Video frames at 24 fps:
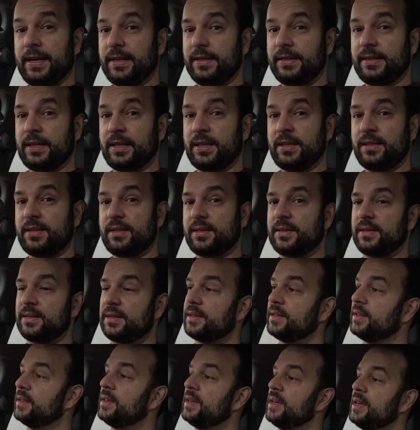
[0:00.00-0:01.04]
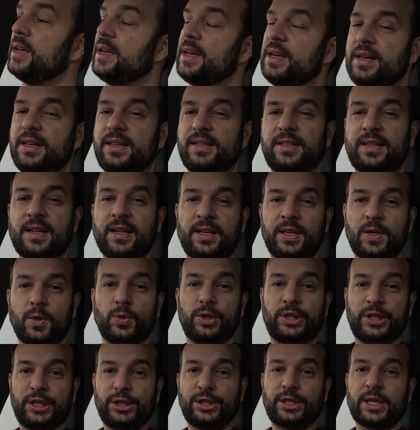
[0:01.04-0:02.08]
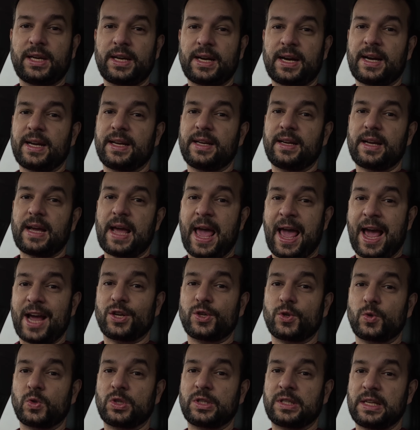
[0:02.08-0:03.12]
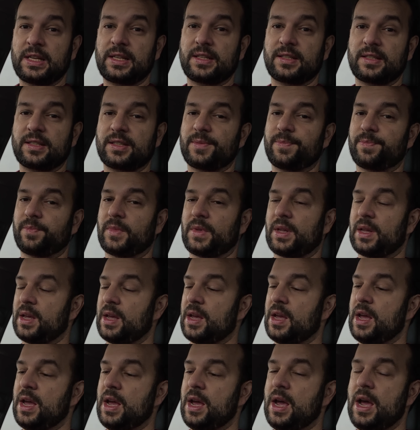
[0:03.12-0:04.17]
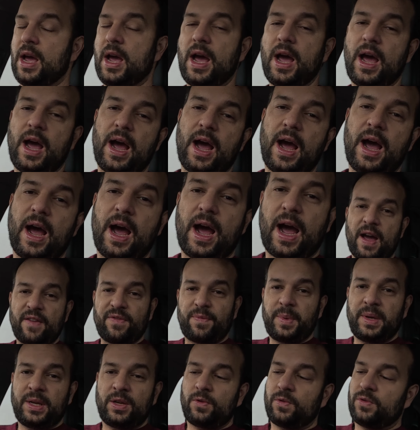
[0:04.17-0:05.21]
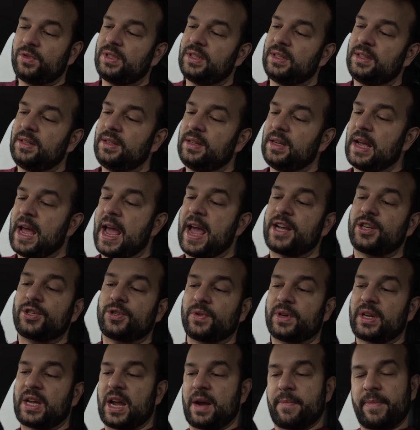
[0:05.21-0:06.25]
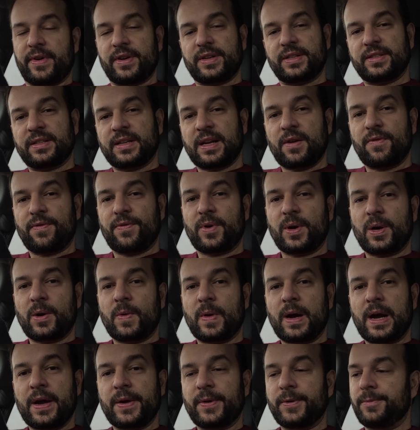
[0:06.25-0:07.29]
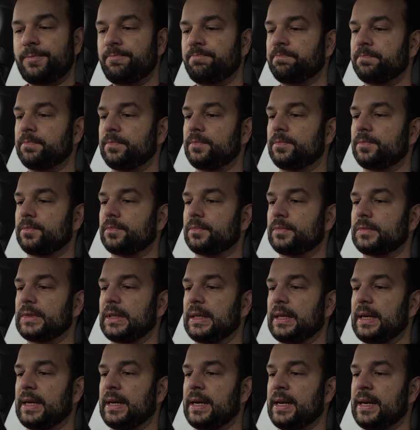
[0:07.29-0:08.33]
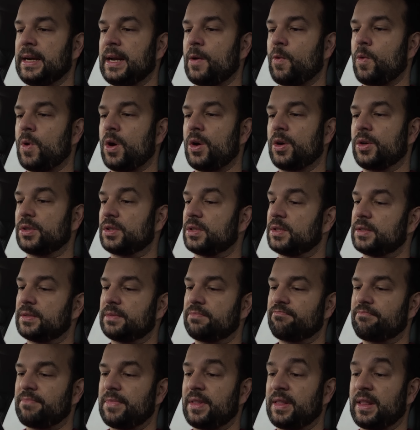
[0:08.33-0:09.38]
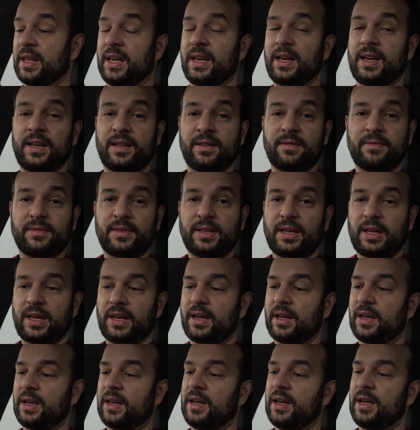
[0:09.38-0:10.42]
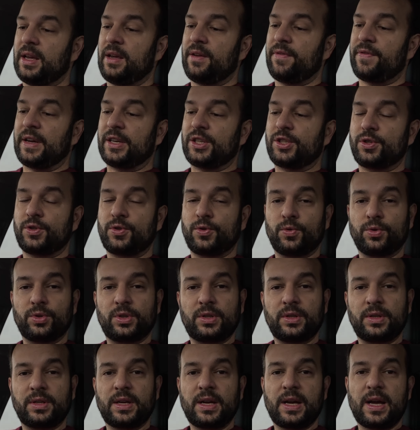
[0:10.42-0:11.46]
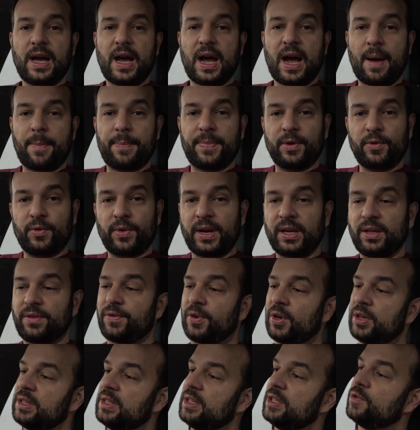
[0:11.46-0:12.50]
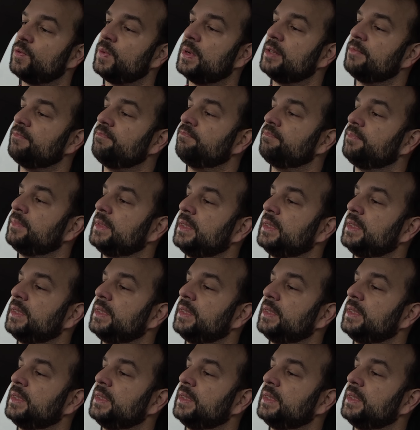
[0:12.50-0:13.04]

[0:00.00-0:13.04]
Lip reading: This is the new DJI Action 6. I've been using action cameras now for a while, and I was thinking if I should upgrade for this one.